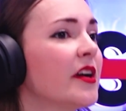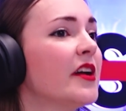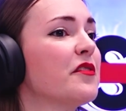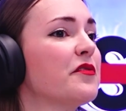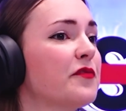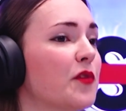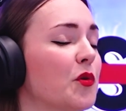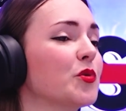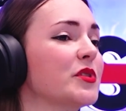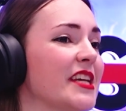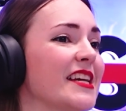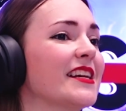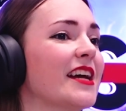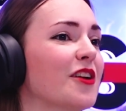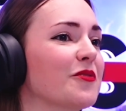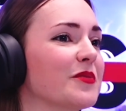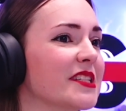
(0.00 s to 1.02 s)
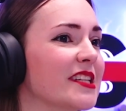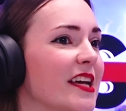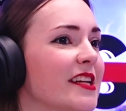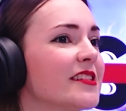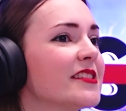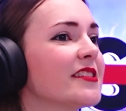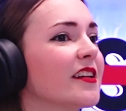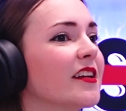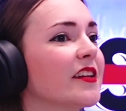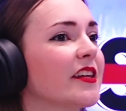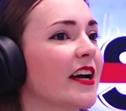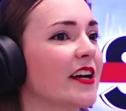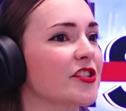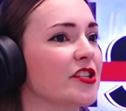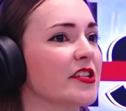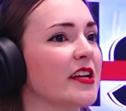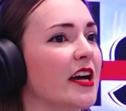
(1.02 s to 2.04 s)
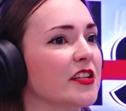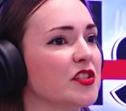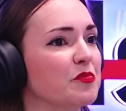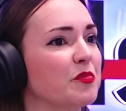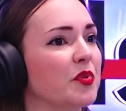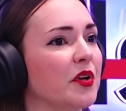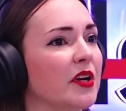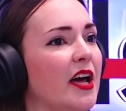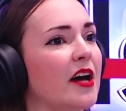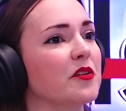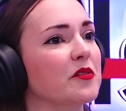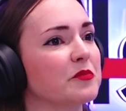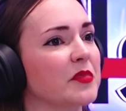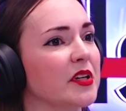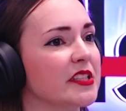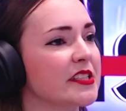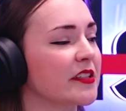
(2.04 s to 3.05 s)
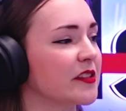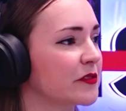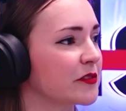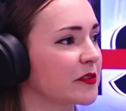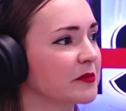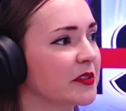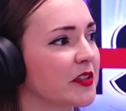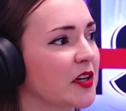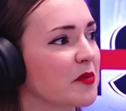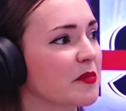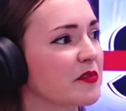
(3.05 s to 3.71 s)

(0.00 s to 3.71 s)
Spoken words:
14 hours later they actually had to pull out my dinner from the night